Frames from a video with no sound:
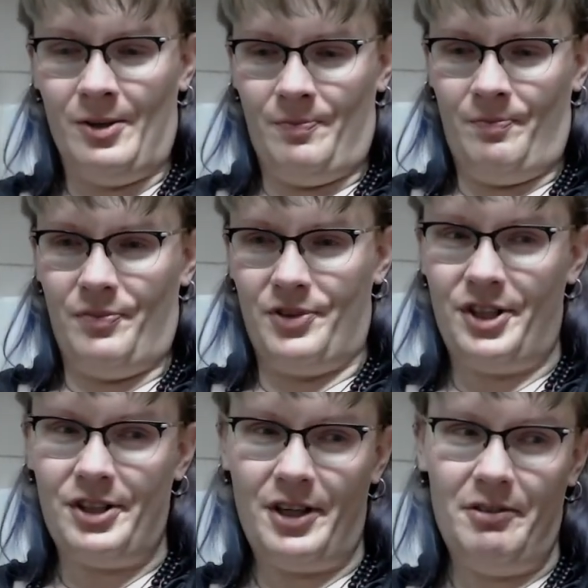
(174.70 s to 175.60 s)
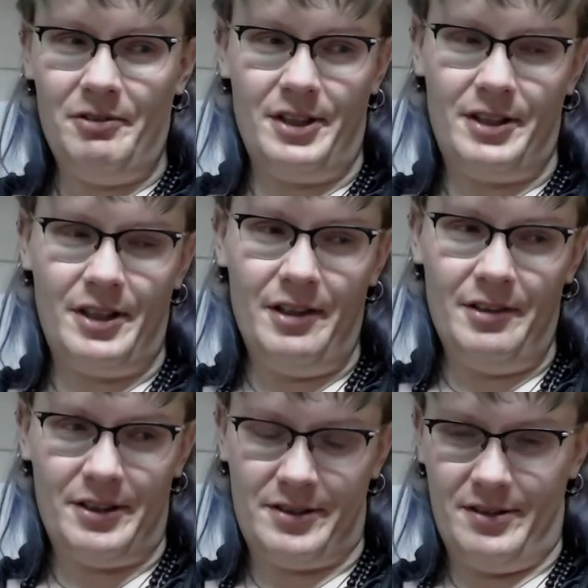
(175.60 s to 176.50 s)
tear down the context
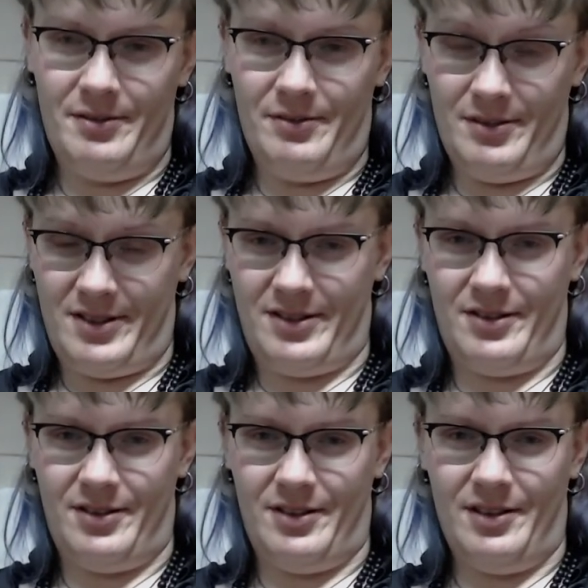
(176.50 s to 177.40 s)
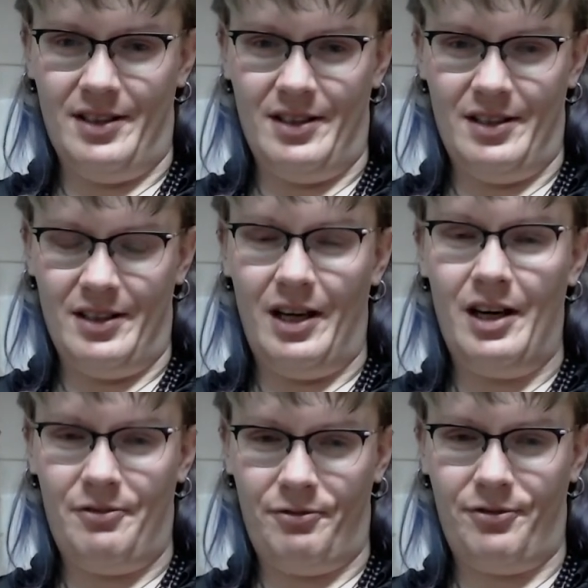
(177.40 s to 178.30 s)
of
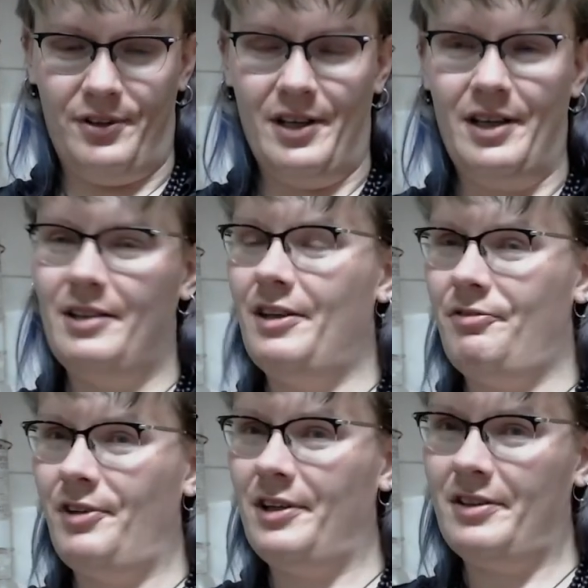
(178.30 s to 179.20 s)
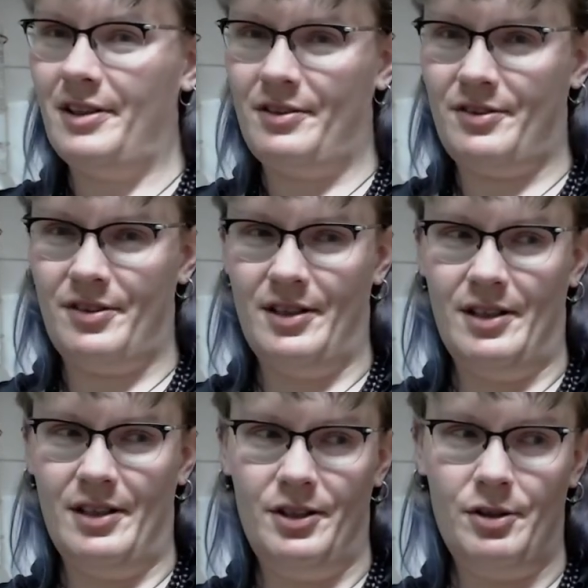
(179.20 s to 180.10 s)
the thing that you
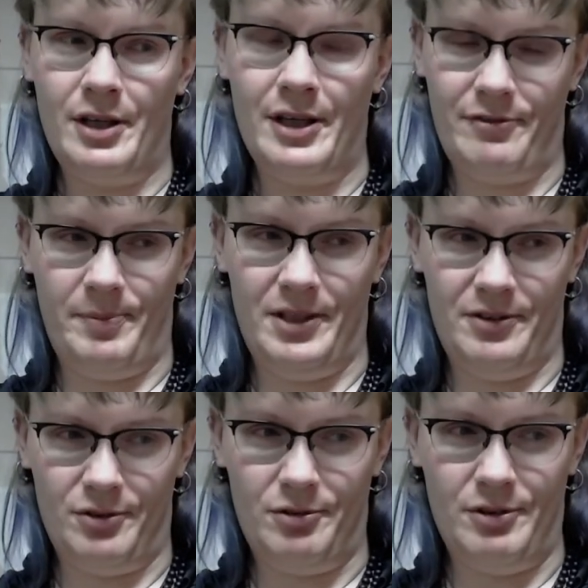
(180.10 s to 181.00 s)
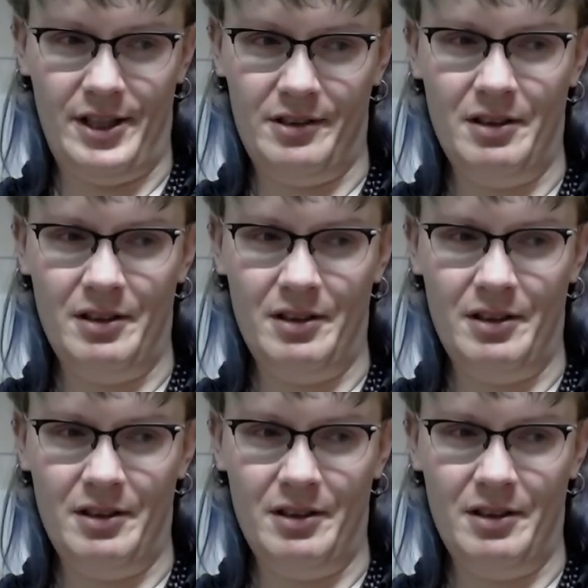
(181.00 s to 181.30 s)
have been doing,